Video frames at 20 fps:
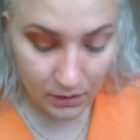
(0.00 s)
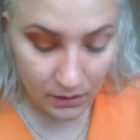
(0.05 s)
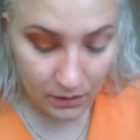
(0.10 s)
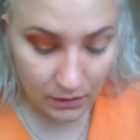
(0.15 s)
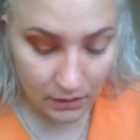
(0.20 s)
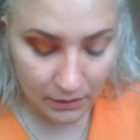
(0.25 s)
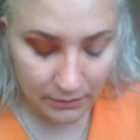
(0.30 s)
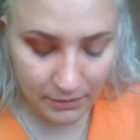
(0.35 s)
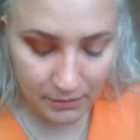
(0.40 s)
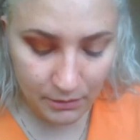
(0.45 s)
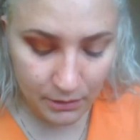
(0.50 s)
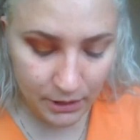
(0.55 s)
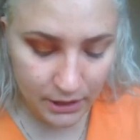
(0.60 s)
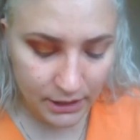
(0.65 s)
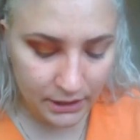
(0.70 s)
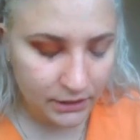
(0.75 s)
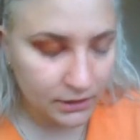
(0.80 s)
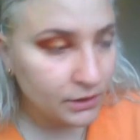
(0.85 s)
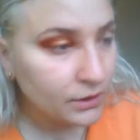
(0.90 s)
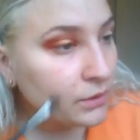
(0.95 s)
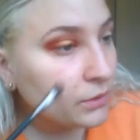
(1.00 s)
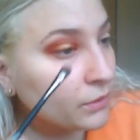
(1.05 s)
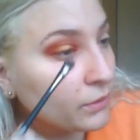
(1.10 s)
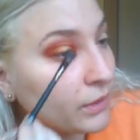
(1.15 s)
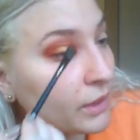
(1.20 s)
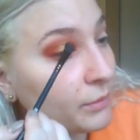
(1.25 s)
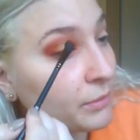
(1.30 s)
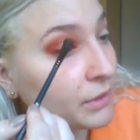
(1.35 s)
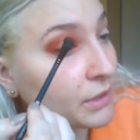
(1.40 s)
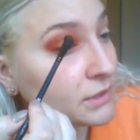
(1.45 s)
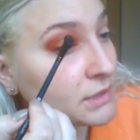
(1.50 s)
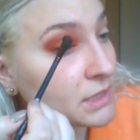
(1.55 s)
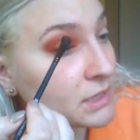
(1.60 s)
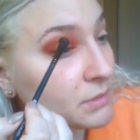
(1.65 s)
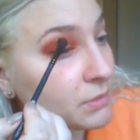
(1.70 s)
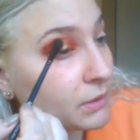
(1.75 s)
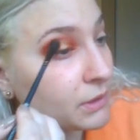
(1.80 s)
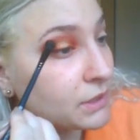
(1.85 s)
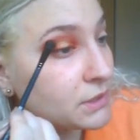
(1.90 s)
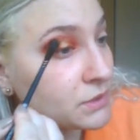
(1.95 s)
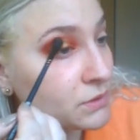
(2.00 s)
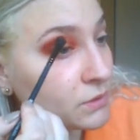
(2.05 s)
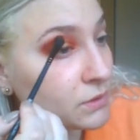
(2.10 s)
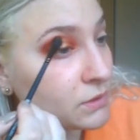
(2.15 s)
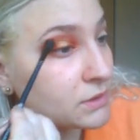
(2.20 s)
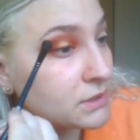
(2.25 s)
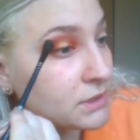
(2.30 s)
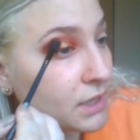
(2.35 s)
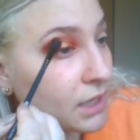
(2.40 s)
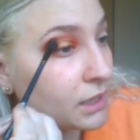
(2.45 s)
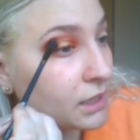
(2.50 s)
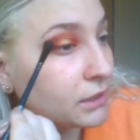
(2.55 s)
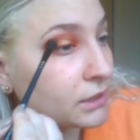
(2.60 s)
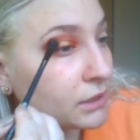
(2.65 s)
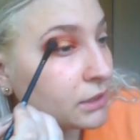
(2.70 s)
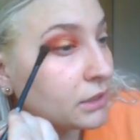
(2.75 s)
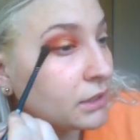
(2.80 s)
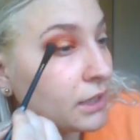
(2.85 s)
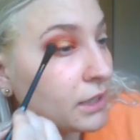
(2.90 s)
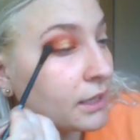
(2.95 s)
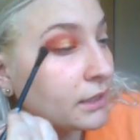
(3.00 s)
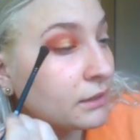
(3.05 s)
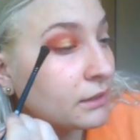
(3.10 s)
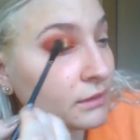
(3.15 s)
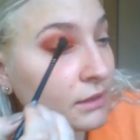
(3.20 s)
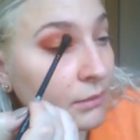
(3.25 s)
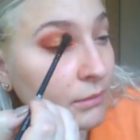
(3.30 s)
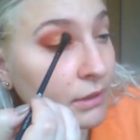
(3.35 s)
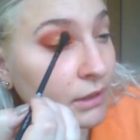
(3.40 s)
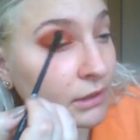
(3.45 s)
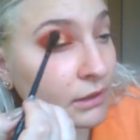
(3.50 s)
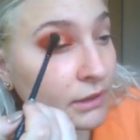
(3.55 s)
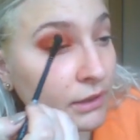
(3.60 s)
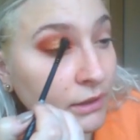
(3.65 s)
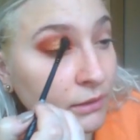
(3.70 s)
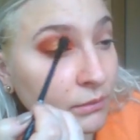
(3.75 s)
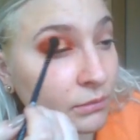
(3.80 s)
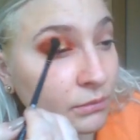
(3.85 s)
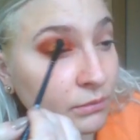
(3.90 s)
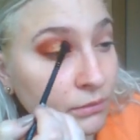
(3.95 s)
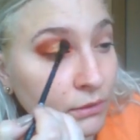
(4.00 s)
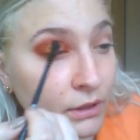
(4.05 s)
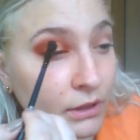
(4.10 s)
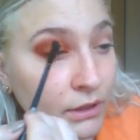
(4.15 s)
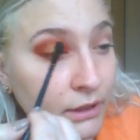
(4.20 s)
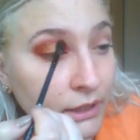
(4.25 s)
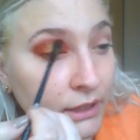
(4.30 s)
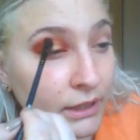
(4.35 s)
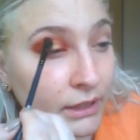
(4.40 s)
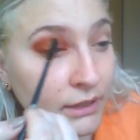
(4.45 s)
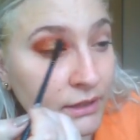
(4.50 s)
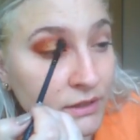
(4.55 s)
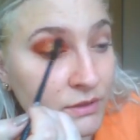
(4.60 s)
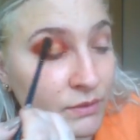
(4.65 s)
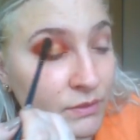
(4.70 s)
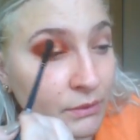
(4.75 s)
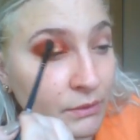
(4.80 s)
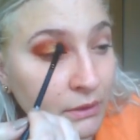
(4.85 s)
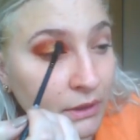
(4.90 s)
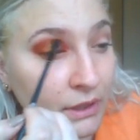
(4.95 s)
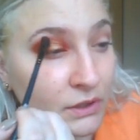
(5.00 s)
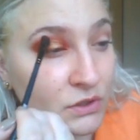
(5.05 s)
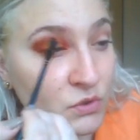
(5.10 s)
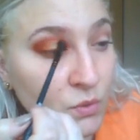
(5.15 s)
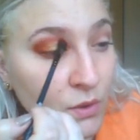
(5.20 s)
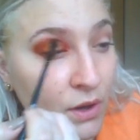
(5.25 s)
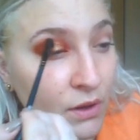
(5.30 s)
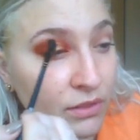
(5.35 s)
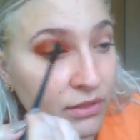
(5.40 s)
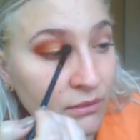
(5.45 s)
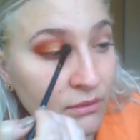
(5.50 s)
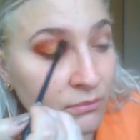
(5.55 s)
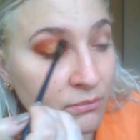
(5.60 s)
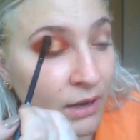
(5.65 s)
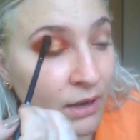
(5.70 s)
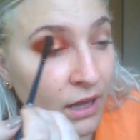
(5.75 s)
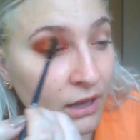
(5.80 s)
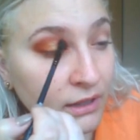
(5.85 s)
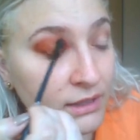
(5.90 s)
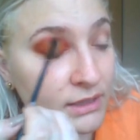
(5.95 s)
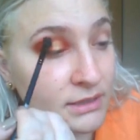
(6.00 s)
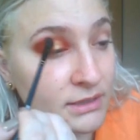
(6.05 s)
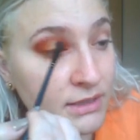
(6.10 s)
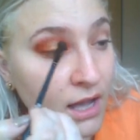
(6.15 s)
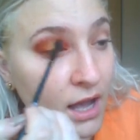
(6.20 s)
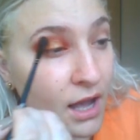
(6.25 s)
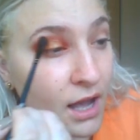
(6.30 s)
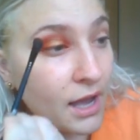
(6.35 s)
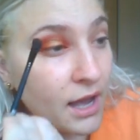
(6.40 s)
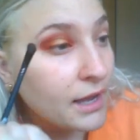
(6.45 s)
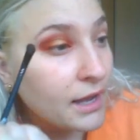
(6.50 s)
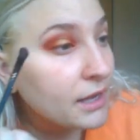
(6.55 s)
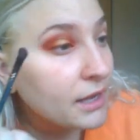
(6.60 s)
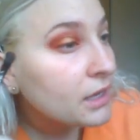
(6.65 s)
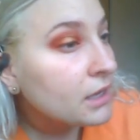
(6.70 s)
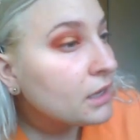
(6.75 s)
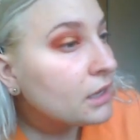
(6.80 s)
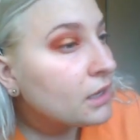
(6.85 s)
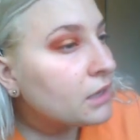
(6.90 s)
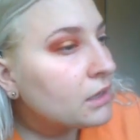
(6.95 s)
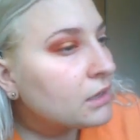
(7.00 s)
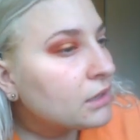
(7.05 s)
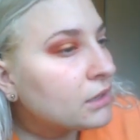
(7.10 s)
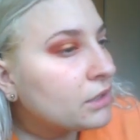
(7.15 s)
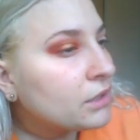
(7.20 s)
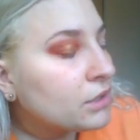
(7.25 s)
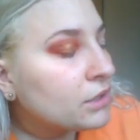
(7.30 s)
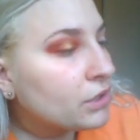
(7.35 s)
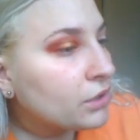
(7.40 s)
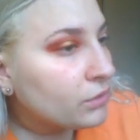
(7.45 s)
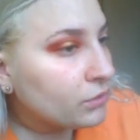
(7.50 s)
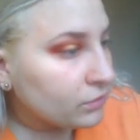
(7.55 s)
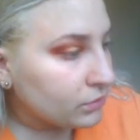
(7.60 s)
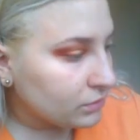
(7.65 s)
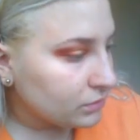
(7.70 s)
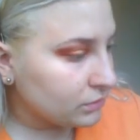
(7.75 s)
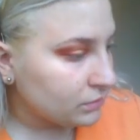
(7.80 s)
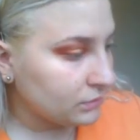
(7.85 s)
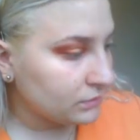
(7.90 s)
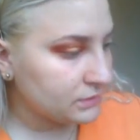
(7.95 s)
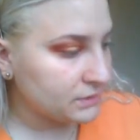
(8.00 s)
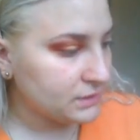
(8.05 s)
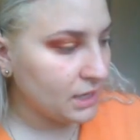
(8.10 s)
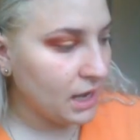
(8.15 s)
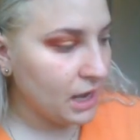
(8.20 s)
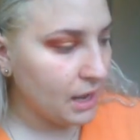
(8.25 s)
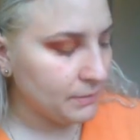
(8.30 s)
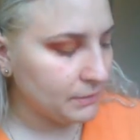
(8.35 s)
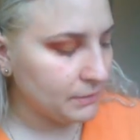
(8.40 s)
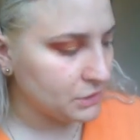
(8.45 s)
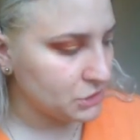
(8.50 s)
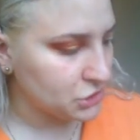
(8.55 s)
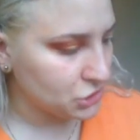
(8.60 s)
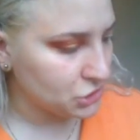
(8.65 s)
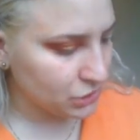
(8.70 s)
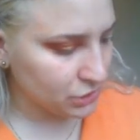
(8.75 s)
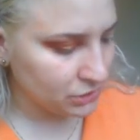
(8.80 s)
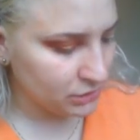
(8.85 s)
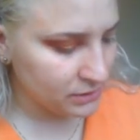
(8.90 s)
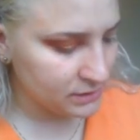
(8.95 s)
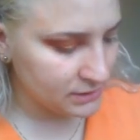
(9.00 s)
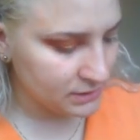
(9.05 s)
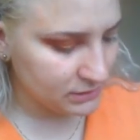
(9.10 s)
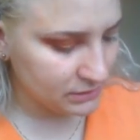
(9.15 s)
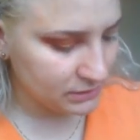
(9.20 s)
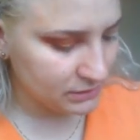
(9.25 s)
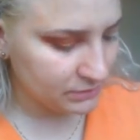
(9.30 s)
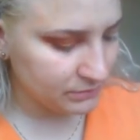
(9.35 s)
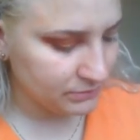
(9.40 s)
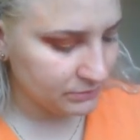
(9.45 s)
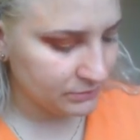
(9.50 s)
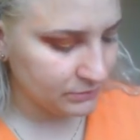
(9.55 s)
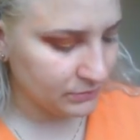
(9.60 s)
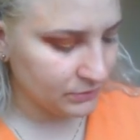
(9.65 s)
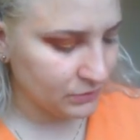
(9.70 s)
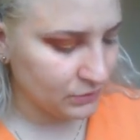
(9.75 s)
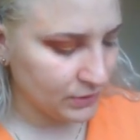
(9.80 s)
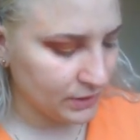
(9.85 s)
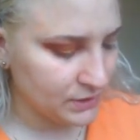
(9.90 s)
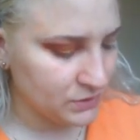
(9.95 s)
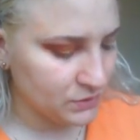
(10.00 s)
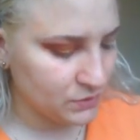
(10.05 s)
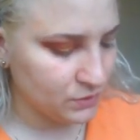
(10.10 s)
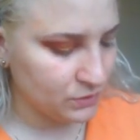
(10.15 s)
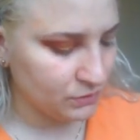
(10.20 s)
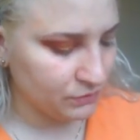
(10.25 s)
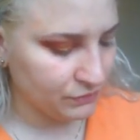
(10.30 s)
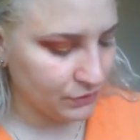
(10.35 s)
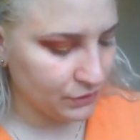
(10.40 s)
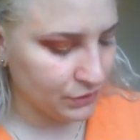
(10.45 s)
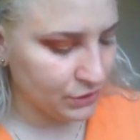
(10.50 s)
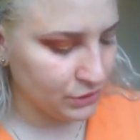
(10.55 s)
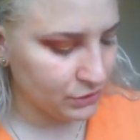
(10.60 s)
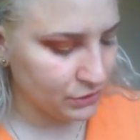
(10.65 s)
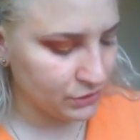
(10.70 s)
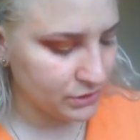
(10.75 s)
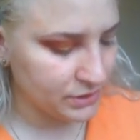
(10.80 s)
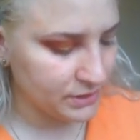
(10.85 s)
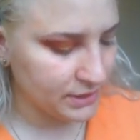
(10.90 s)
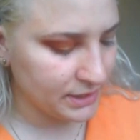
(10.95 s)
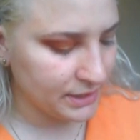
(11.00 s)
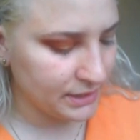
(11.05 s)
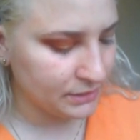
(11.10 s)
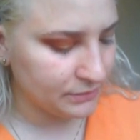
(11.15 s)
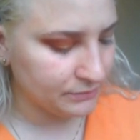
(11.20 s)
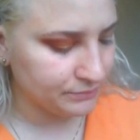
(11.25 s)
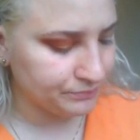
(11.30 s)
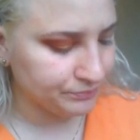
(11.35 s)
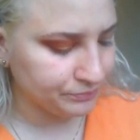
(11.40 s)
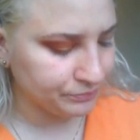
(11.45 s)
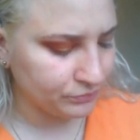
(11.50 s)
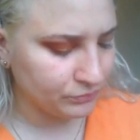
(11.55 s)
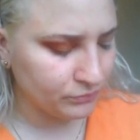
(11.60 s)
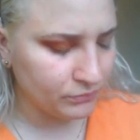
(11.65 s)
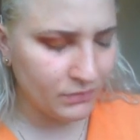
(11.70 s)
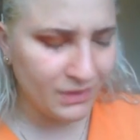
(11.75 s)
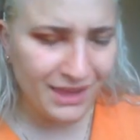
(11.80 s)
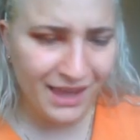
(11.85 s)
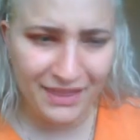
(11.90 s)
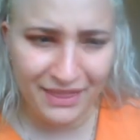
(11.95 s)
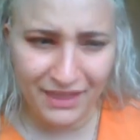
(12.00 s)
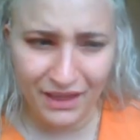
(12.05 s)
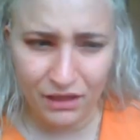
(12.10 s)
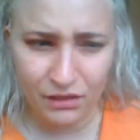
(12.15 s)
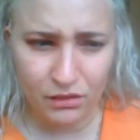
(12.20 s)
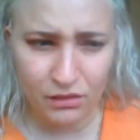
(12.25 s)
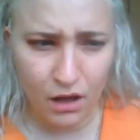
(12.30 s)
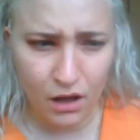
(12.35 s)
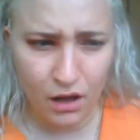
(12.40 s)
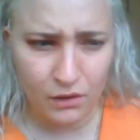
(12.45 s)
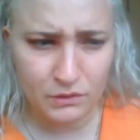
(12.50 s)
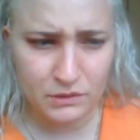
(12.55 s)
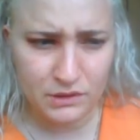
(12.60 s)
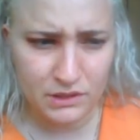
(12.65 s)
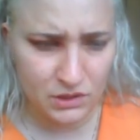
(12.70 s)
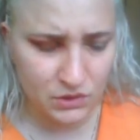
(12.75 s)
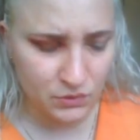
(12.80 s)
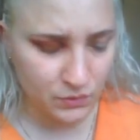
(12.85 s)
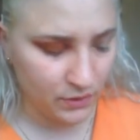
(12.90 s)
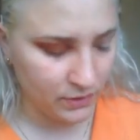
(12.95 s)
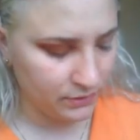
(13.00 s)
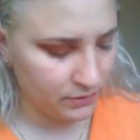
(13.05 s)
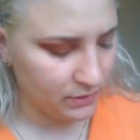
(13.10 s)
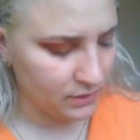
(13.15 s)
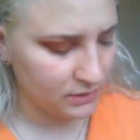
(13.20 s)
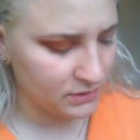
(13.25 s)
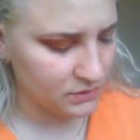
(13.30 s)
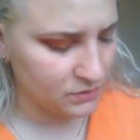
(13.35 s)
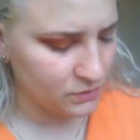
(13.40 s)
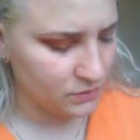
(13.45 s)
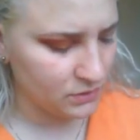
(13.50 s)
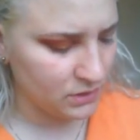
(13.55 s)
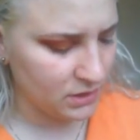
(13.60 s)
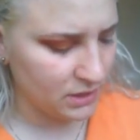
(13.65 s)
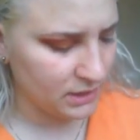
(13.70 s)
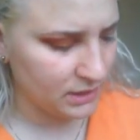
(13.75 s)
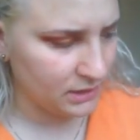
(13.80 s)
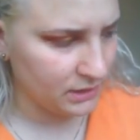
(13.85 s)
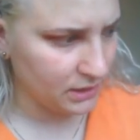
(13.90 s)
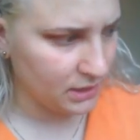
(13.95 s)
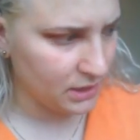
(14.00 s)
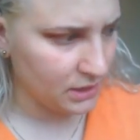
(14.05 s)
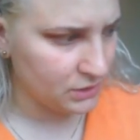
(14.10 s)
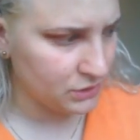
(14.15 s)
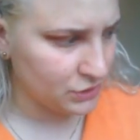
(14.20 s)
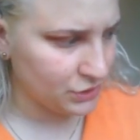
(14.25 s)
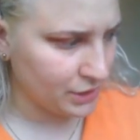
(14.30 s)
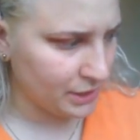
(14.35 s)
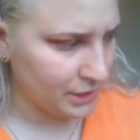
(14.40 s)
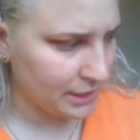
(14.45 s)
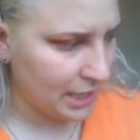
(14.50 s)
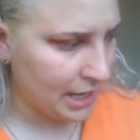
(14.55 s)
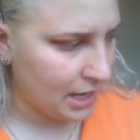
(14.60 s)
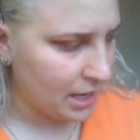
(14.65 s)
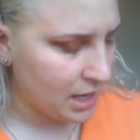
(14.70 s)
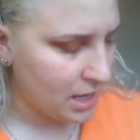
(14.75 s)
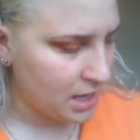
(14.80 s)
A lot of people get, though, that because it's a party school, it's not good academically. It really is. We were like 12th in poli-sci, top in journalism, great school for nursing. I think law was the 12th law school in the country.